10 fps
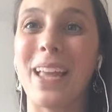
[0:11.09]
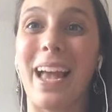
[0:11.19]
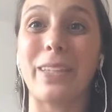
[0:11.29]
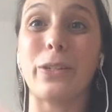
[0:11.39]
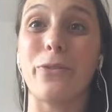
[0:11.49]

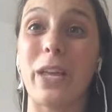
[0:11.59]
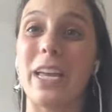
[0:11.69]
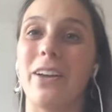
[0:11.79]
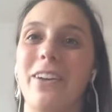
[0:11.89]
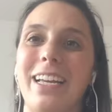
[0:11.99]
I serve
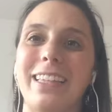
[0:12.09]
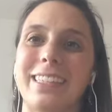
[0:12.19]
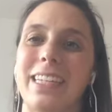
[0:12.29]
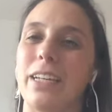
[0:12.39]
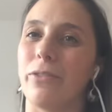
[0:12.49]
here in the
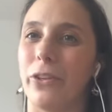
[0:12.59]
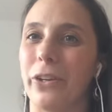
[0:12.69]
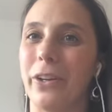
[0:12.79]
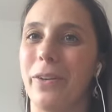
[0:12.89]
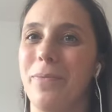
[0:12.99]
city of
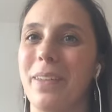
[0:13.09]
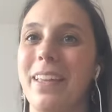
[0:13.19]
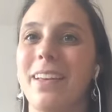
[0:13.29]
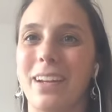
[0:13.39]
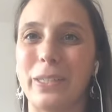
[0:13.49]
Győr in
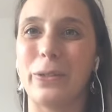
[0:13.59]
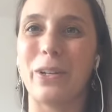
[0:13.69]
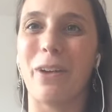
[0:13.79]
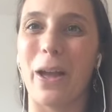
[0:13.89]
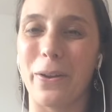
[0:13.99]
the country
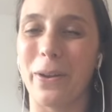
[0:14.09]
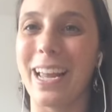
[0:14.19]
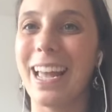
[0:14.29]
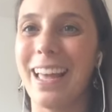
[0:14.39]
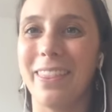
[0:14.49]
of
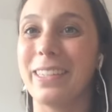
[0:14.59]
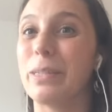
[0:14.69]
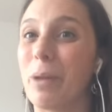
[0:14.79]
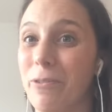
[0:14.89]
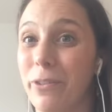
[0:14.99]
Hungary. This is
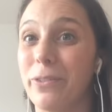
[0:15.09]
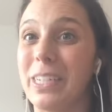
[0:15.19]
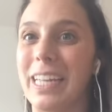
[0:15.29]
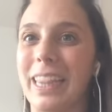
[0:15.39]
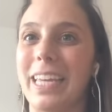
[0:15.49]
my
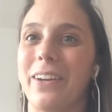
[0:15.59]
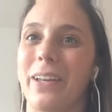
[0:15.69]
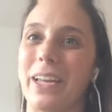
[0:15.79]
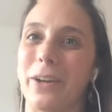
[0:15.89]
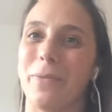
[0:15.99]
15th year
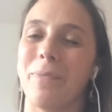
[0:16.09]
here.